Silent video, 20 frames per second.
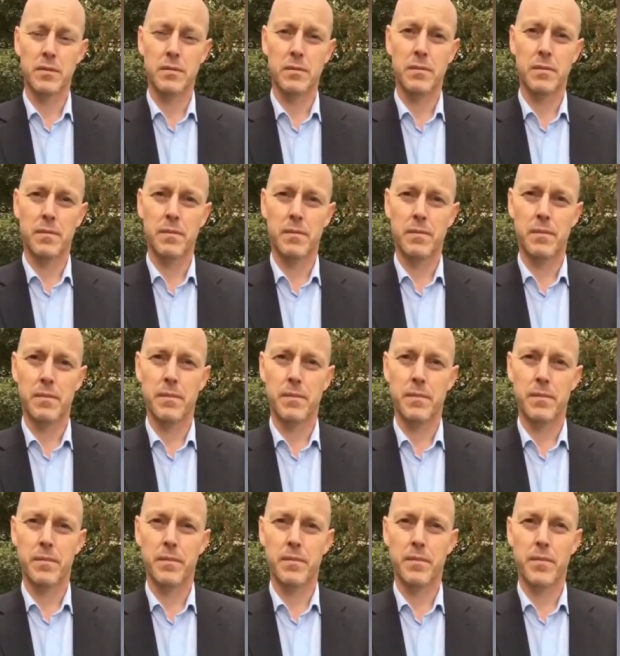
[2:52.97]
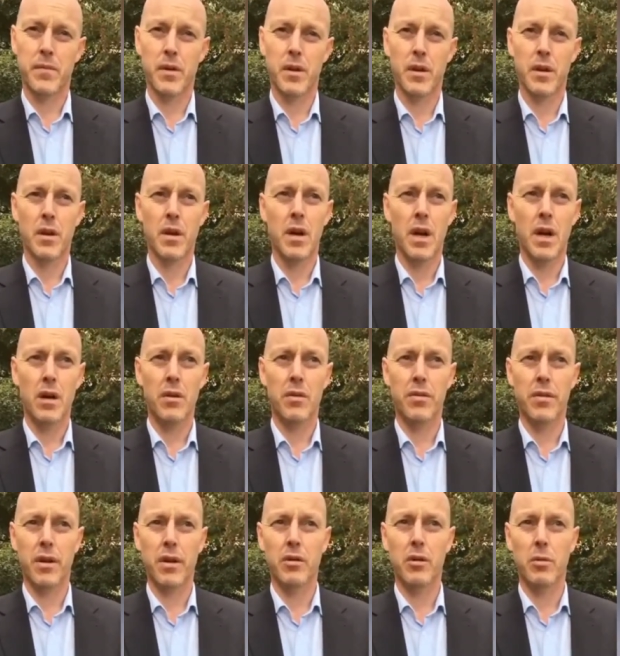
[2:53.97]
What do you think about this? I
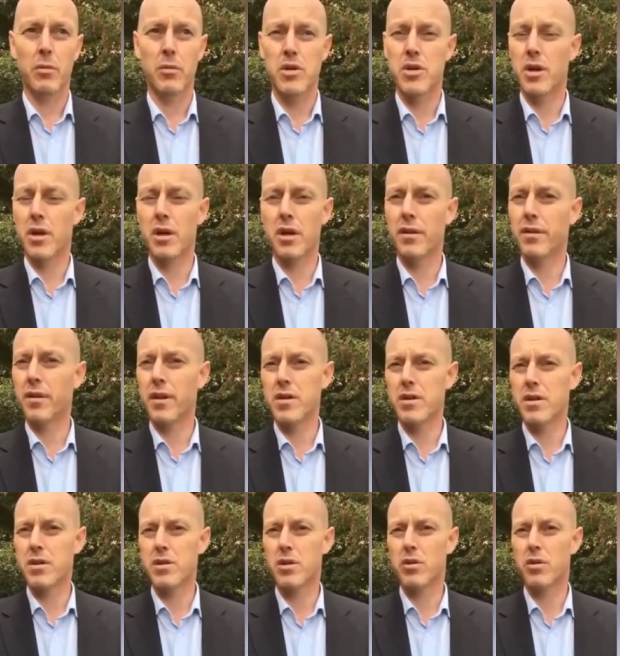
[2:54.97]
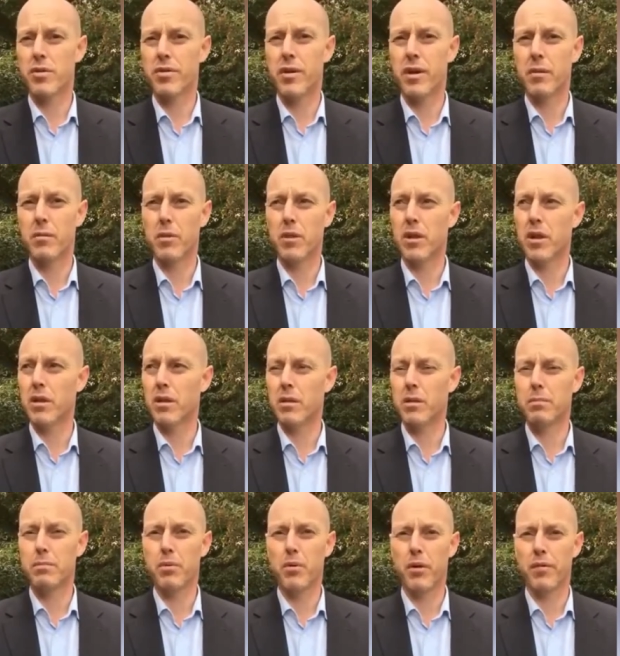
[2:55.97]
don't think commercialization is a good thing, but
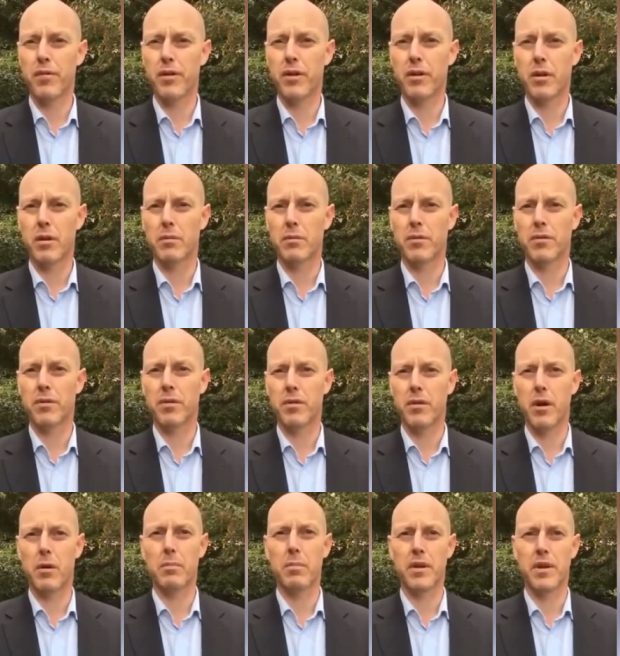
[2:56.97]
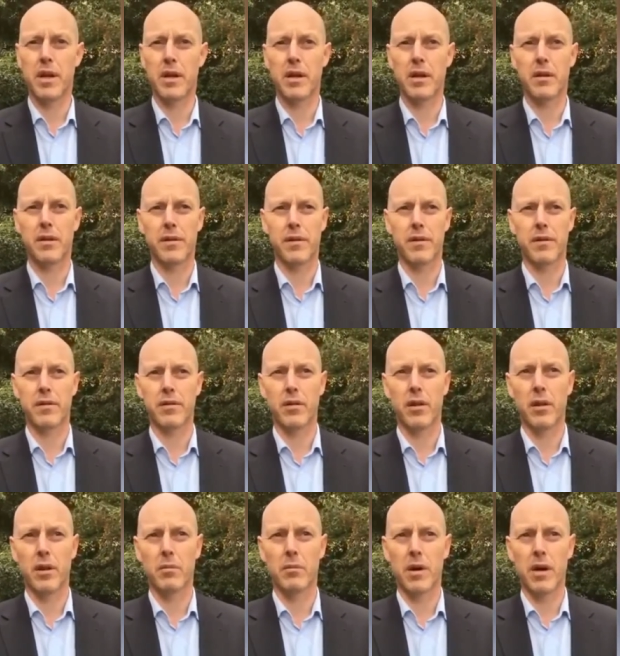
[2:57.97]
then the profit comes up, and then it's,
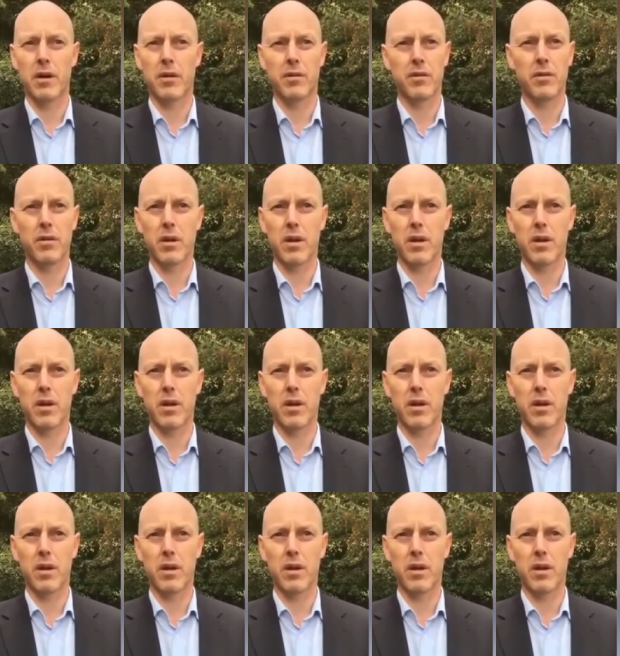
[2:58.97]
it's all about